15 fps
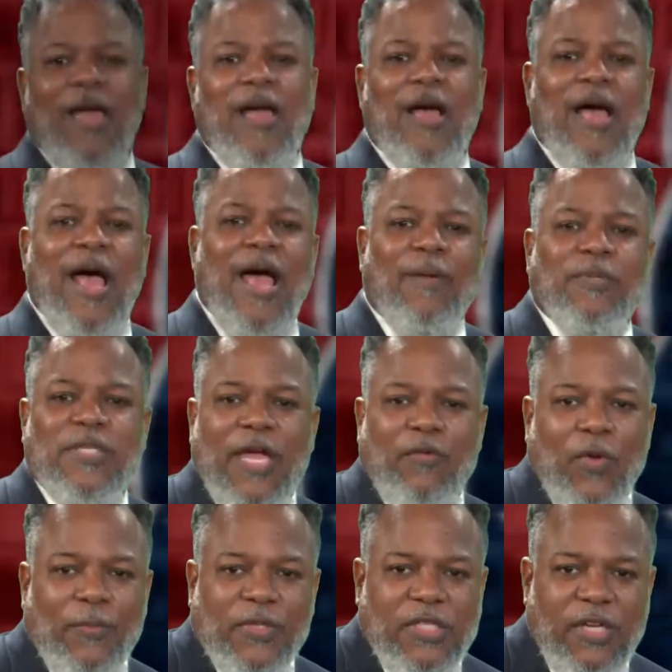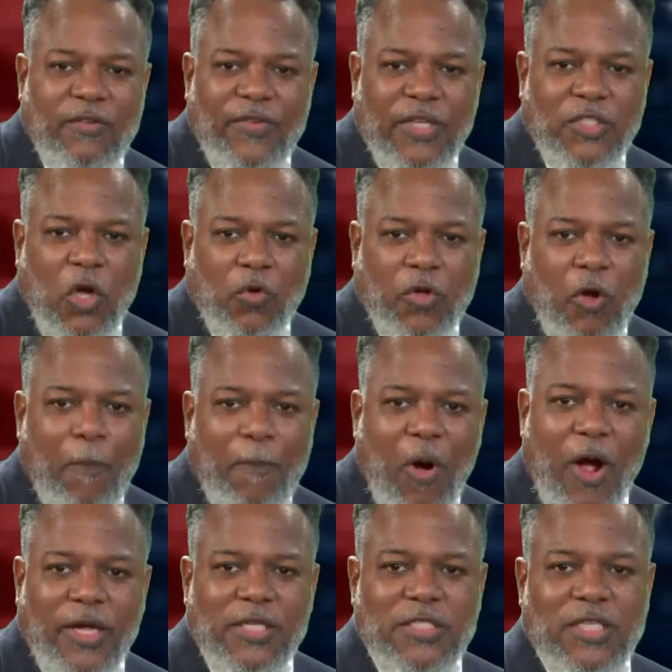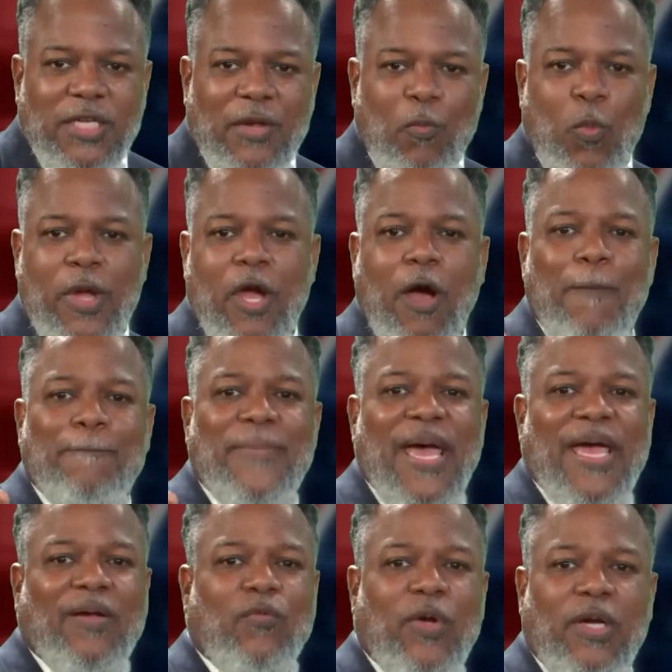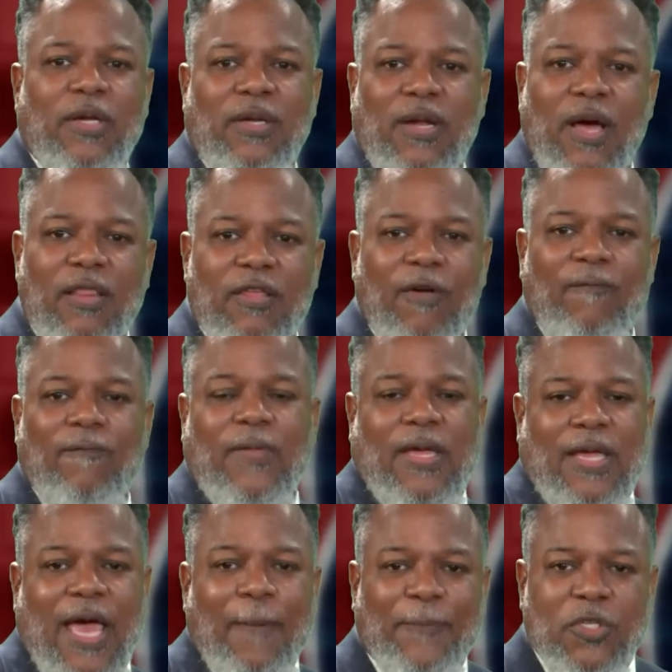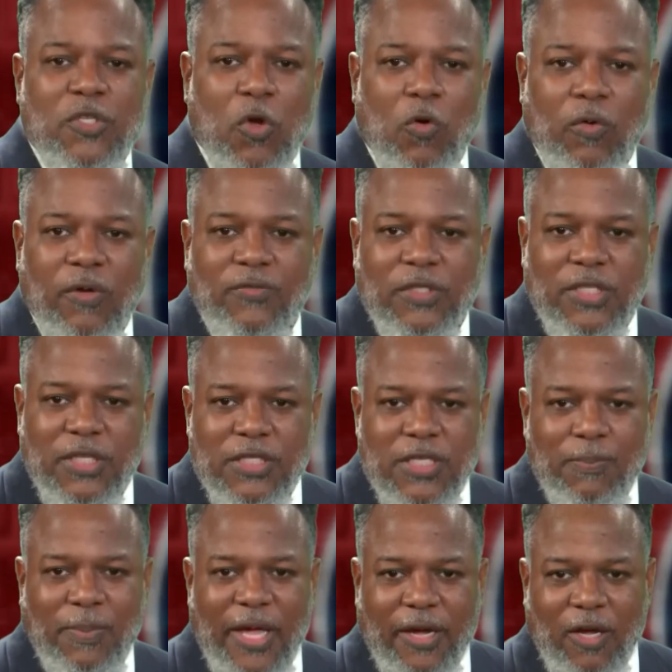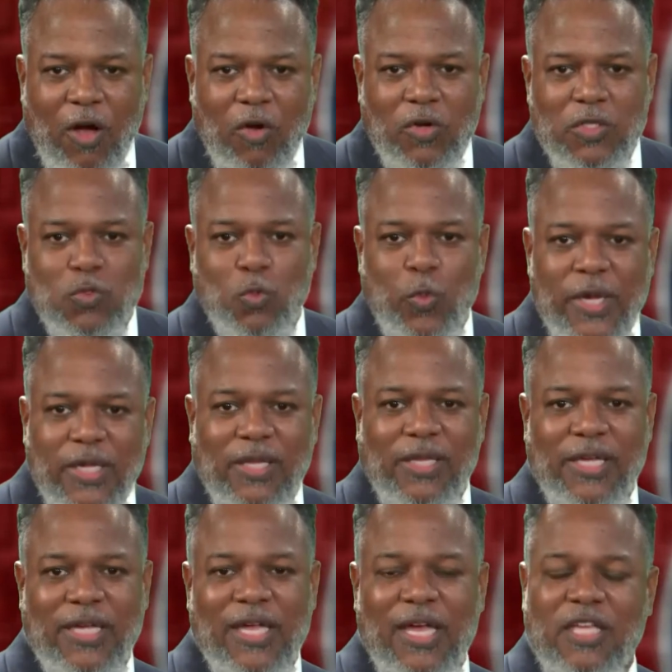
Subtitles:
Hi, I'm State Representative Antonio Parkinson, and we are back with another episode of the Tennessee Black Caucus Weekly.